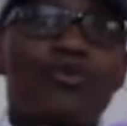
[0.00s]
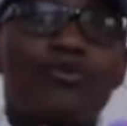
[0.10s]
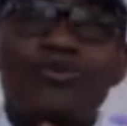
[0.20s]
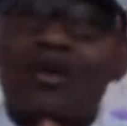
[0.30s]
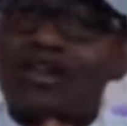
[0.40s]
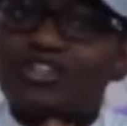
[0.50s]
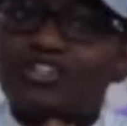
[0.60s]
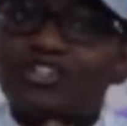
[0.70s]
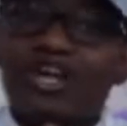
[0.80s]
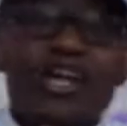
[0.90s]
so
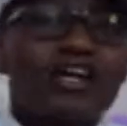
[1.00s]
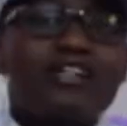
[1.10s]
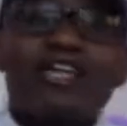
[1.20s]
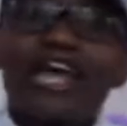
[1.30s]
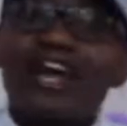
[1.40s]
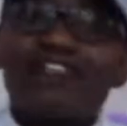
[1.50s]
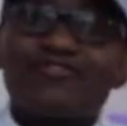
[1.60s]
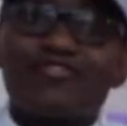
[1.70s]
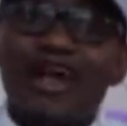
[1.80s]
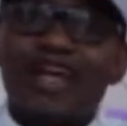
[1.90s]
much because i
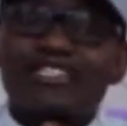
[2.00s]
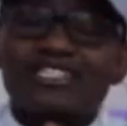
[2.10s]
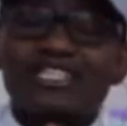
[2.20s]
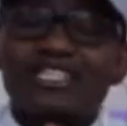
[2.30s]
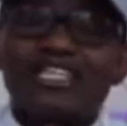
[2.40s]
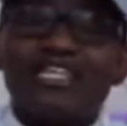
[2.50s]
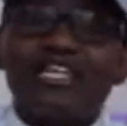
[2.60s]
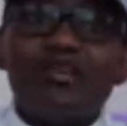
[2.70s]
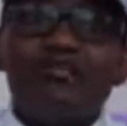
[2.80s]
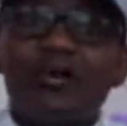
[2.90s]
have not actually
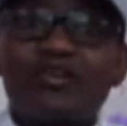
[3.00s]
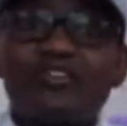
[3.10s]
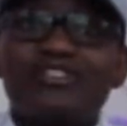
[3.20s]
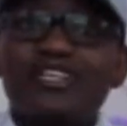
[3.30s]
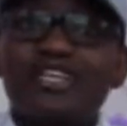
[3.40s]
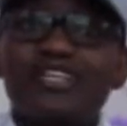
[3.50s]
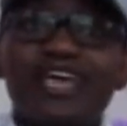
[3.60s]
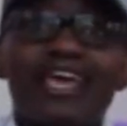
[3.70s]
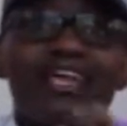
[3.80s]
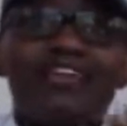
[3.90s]
posted
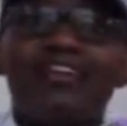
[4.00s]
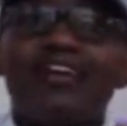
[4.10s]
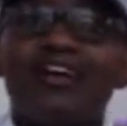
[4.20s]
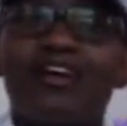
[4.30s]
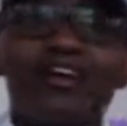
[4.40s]
in